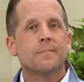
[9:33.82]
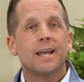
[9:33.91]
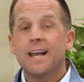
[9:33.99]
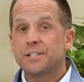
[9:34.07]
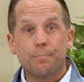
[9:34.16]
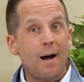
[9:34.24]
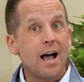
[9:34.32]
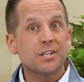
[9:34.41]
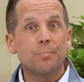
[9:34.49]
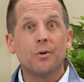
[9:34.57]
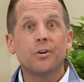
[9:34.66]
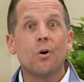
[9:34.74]
It's
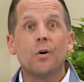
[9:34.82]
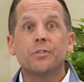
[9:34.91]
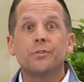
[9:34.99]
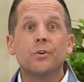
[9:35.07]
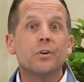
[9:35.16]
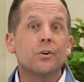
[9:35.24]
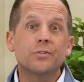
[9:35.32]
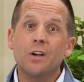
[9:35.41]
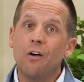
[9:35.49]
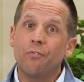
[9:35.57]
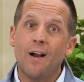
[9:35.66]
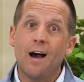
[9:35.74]
possible to go the
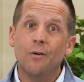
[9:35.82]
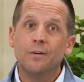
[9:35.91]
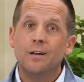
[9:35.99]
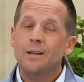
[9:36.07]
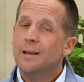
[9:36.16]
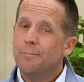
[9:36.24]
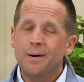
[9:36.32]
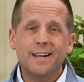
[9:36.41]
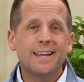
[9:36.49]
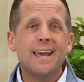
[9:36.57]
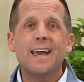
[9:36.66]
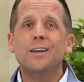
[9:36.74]
do-it-yourself route, but
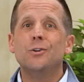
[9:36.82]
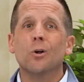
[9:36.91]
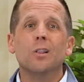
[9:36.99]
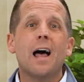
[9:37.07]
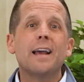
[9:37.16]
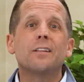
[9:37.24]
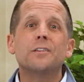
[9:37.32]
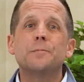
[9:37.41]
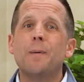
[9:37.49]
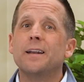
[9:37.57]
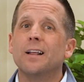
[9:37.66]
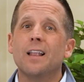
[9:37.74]
again, you'll likely
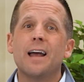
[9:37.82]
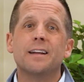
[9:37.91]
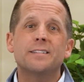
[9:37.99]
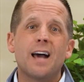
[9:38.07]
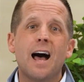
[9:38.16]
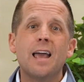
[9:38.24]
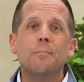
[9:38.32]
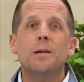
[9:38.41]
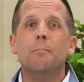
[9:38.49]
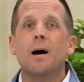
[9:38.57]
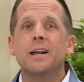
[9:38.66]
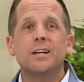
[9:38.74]
spend a lot of time
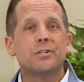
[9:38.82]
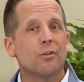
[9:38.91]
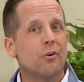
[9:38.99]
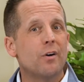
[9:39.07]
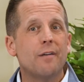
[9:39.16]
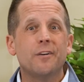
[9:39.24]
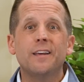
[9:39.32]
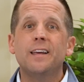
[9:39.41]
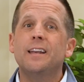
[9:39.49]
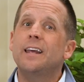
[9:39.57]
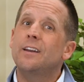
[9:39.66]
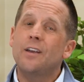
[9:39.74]
and money to learn everything
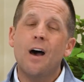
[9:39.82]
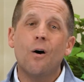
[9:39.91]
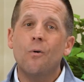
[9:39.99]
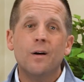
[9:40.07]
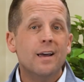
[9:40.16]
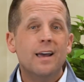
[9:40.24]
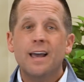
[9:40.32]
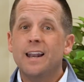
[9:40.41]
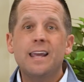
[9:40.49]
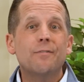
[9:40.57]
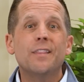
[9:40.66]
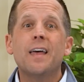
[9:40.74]
you need to know,
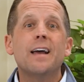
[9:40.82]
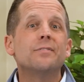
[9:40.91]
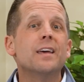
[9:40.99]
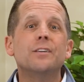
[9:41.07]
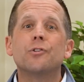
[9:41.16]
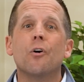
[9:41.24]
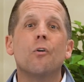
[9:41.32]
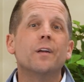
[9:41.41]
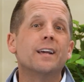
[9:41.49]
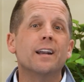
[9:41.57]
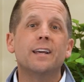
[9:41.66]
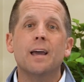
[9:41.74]
and even then, things are only
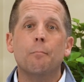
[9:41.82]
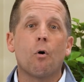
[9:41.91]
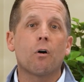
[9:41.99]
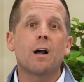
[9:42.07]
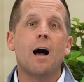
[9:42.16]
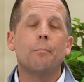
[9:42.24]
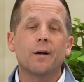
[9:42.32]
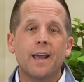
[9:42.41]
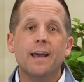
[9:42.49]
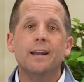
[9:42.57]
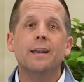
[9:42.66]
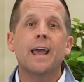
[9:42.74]
going to get more
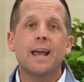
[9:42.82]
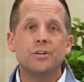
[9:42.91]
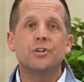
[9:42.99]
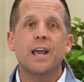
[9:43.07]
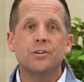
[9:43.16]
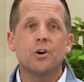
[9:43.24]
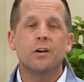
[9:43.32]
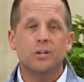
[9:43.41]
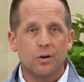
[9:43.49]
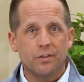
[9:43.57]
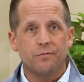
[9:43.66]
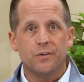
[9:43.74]
complicated and change on
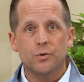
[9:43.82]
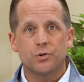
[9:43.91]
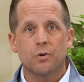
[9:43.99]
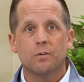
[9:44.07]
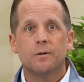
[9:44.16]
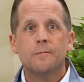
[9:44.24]
you in the future.